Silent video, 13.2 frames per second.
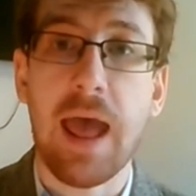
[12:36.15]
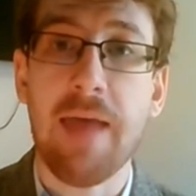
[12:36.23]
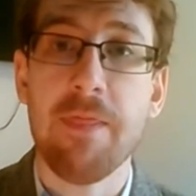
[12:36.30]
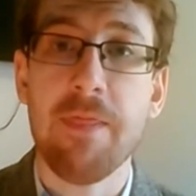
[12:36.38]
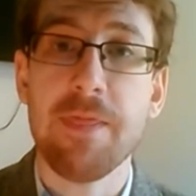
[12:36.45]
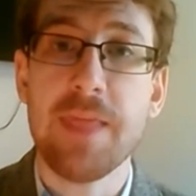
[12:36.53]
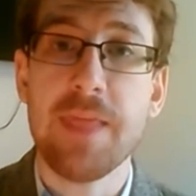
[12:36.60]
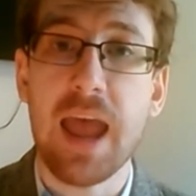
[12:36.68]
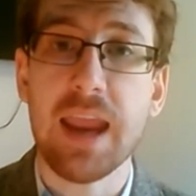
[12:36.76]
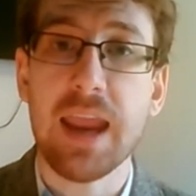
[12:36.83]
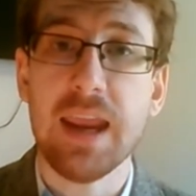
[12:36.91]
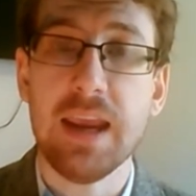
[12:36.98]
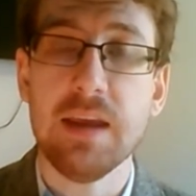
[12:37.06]
And
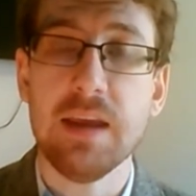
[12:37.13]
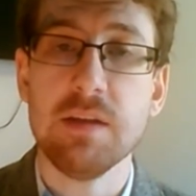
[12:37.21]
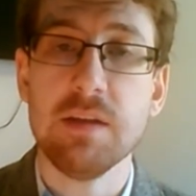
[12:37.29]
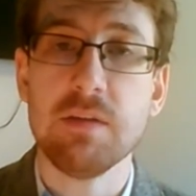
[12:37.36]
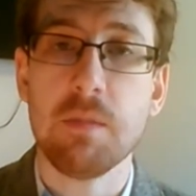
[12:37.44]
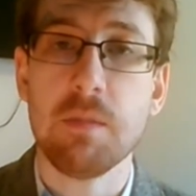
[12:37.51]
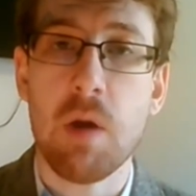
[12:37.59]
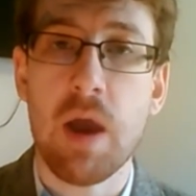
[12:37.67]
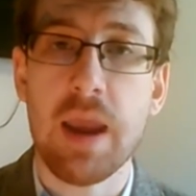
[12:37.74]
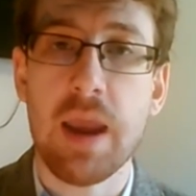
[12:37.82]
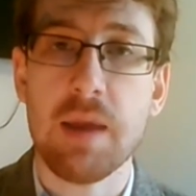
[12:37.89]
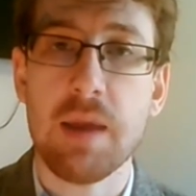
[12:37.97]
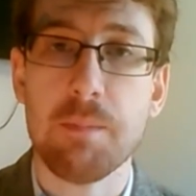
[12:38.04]
that is
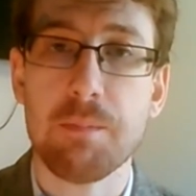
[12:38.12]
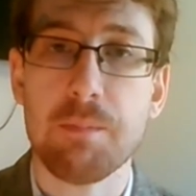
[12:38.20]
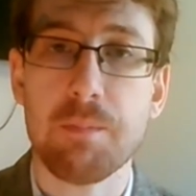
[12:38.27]
my